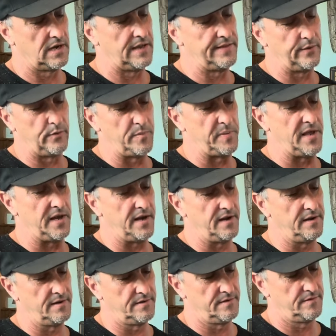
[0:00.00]
then
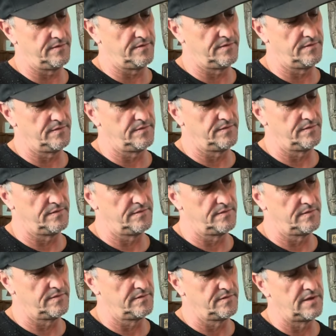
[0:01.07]
repeating,
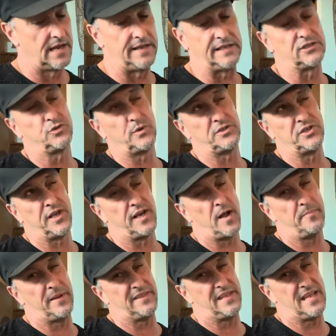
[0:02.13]
and then switching it
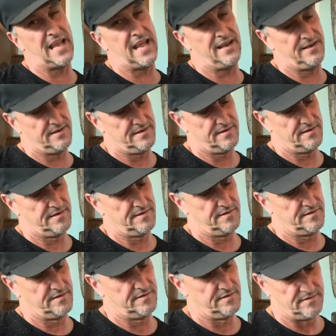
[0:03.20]
up at the end.
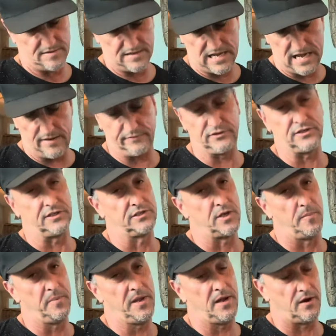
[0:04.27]
Obviously, it's
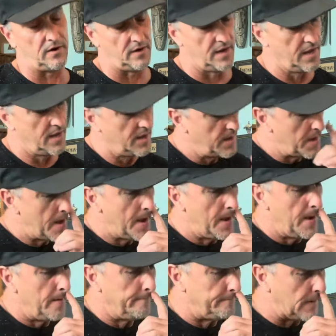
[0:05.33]
up here.
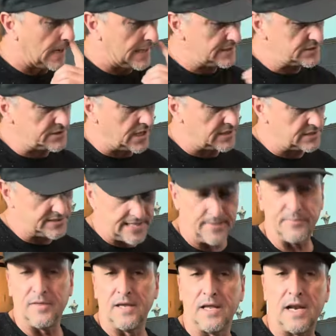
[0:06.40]
But same
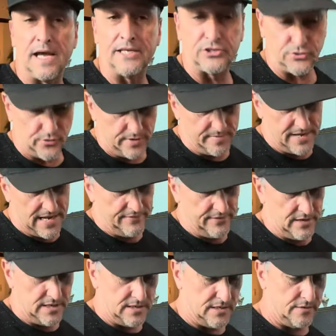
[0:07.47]
thing in Ice Cream Man.
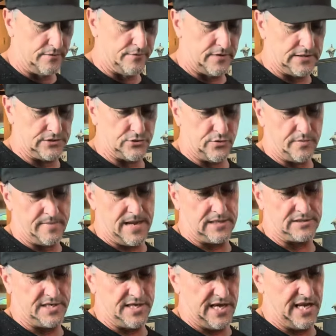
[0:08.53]
The end of Ice Cream Man's
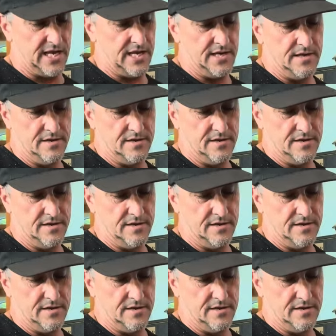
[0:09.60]
in E.